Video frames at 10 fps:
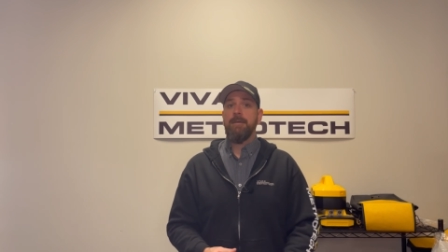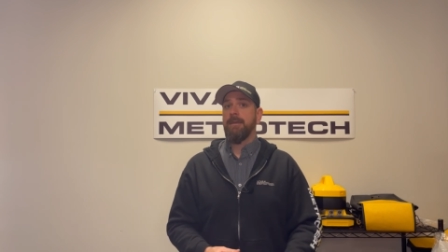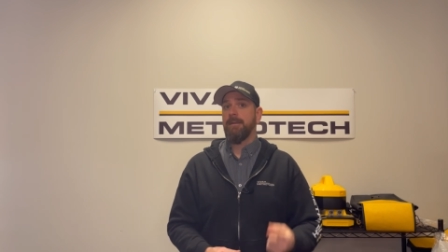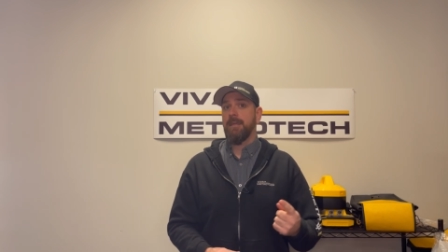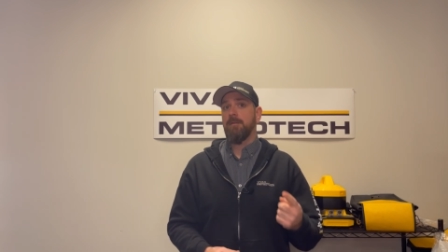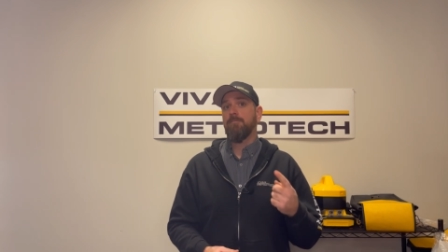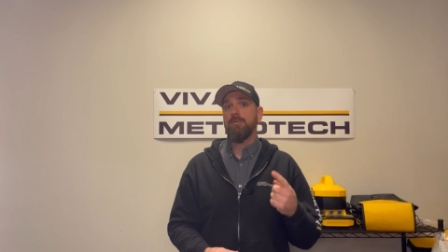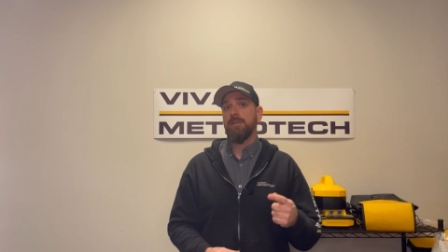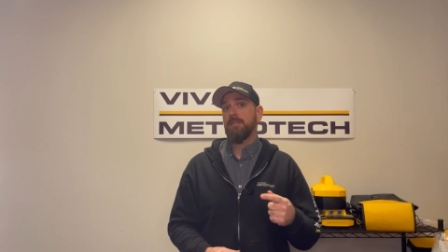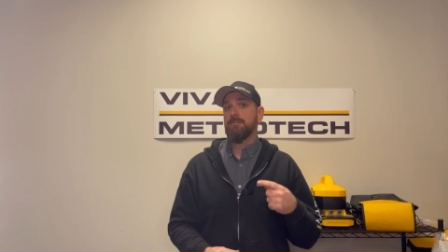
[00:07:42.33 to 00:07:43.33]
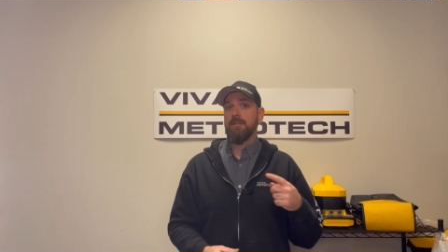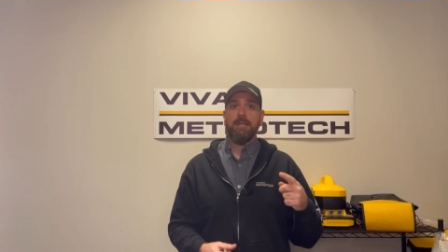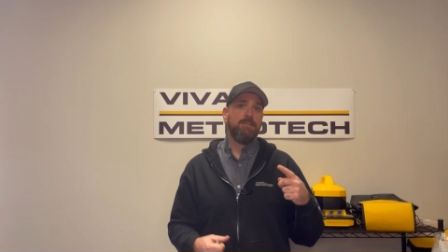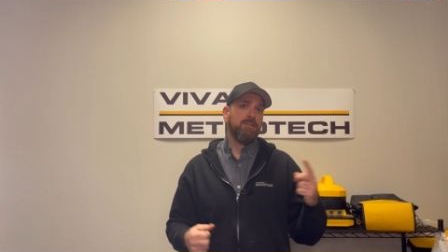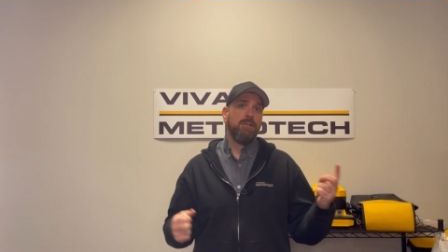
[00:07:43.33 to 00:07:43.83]
And again, please
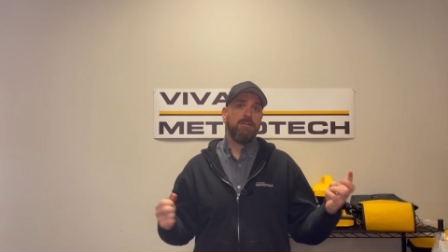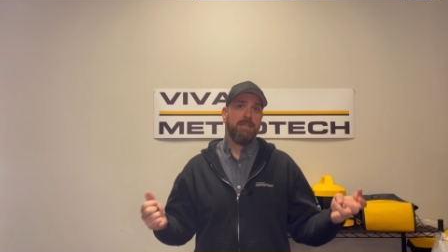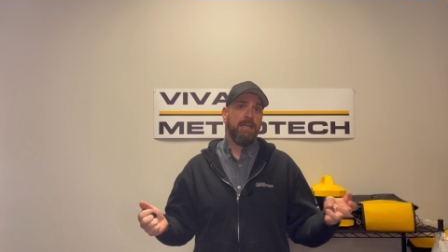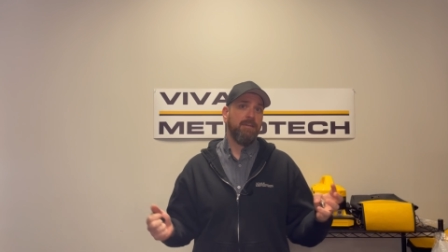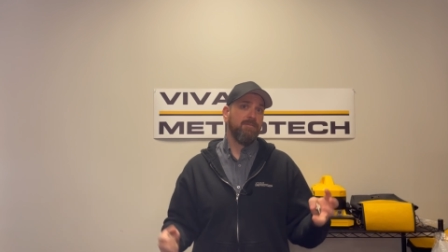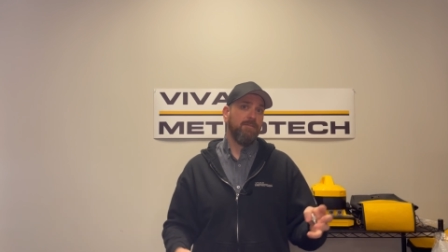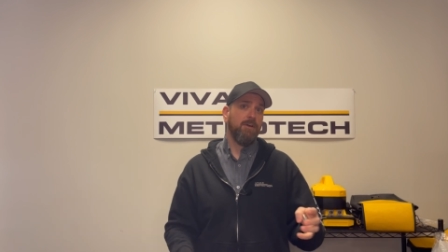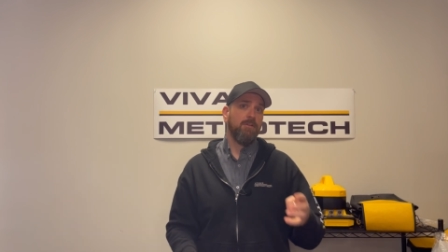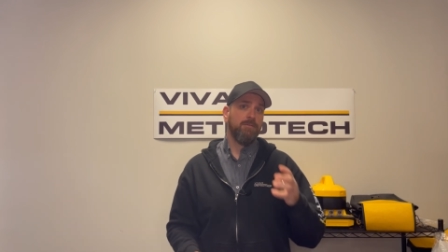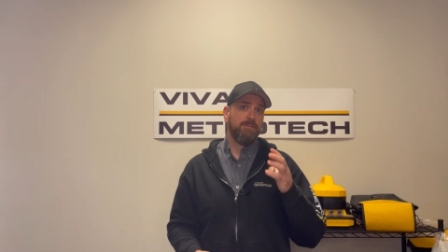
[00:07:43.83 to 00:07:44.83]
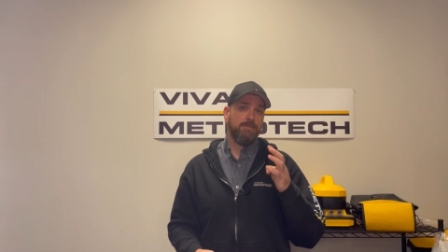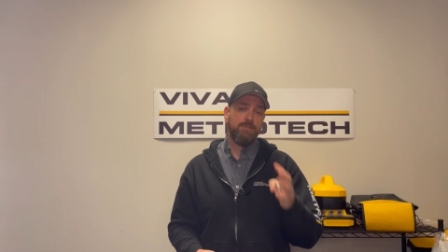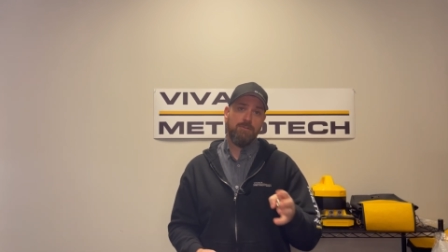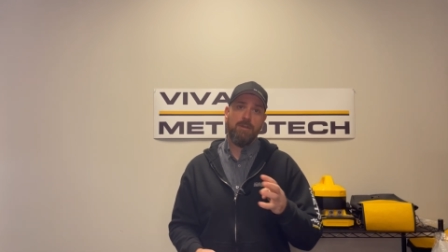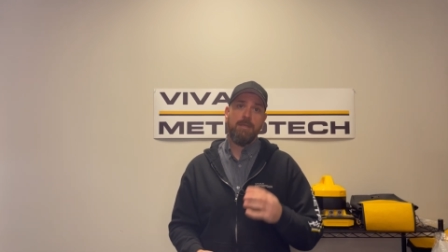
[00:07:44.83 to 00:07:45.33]
like, share, tag, and follow, and
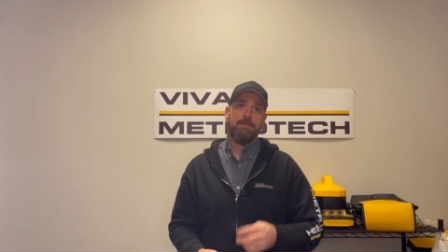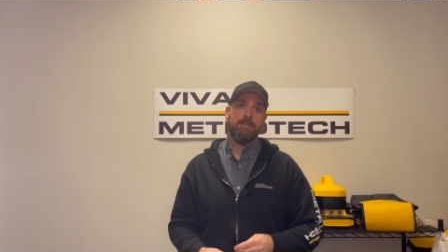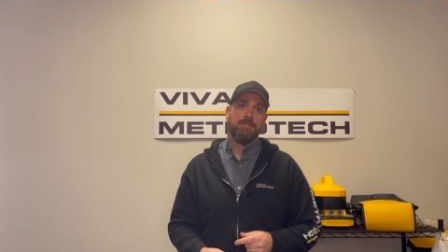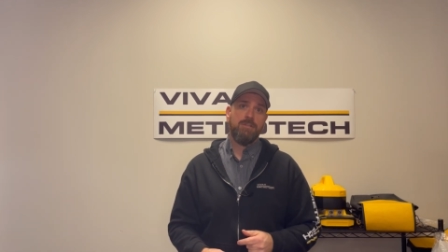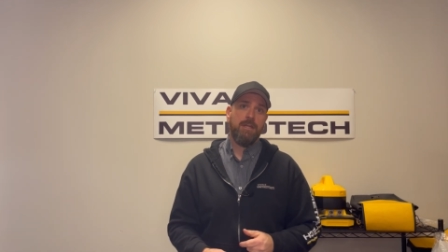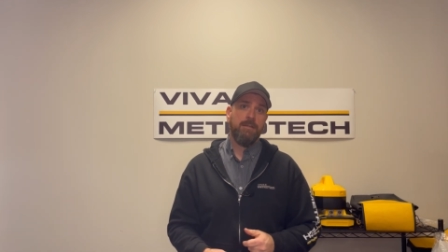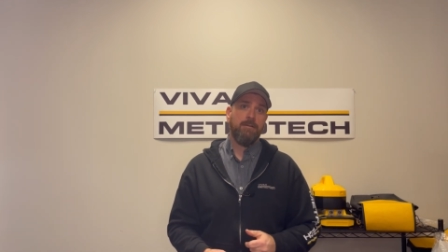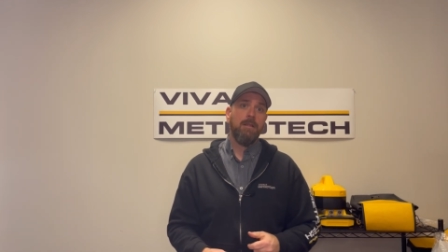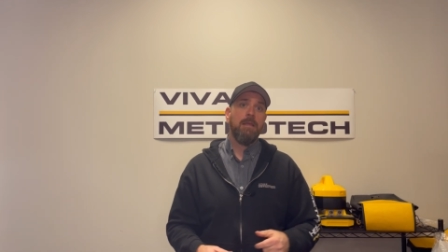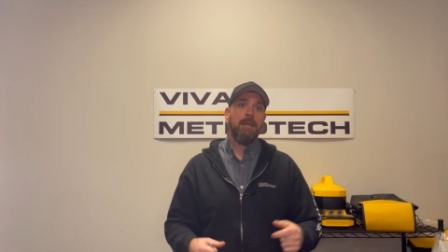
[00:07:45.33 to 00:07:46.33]
subscribe to this channel.